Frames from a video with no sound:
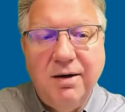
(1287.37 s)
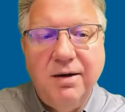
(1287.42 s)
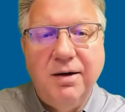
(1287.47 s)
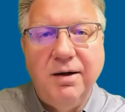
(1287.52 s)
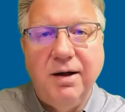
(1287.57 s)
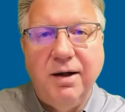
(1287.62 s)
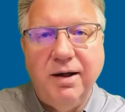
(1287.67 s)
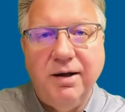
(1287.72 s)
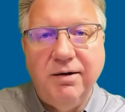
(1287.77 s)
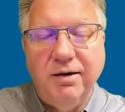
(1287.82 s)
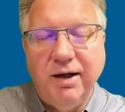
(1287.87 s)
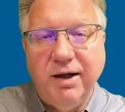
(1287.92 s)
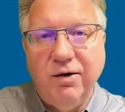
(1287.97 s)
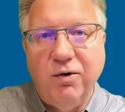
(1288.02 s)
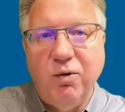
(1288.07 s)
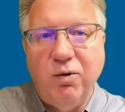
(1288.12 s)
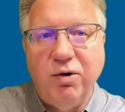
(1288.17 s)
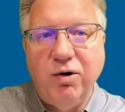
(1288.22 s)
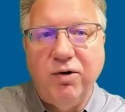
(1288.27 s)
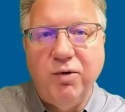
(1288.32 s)
in
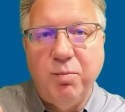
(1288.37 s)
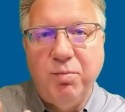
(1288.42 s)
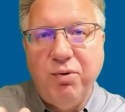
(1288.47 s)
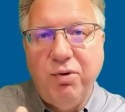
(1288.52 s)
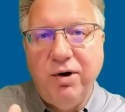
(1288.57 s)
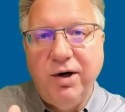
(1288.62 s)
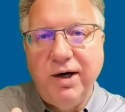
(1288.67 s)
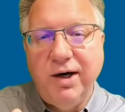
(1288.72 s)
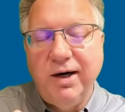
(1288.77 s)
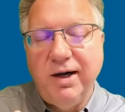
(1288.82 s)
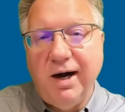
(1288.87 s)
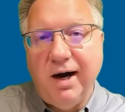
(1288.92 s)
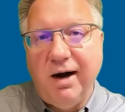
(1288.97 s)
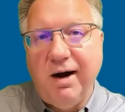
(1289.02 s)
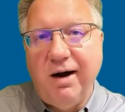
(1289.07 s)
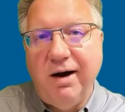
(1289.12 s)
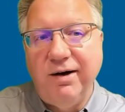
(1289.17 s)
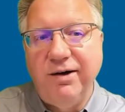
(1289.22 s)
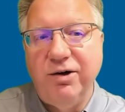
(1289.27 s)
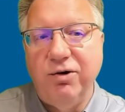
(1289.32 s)
order to put it
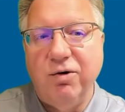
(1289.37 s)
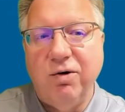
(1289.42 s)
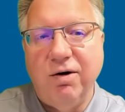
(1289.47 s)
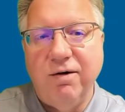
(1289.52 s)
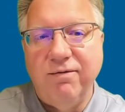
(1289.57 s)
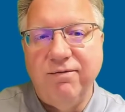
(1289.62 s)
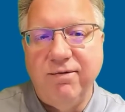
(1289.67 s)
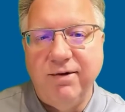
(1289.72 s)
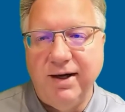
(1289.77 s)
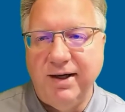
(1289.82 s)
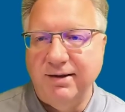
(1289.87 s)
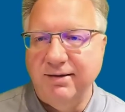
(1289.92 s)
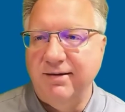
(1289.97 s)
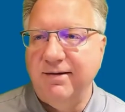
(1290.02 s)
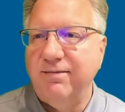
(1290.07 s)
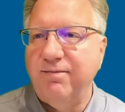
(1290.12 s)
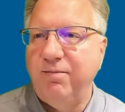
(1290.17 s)
on your event.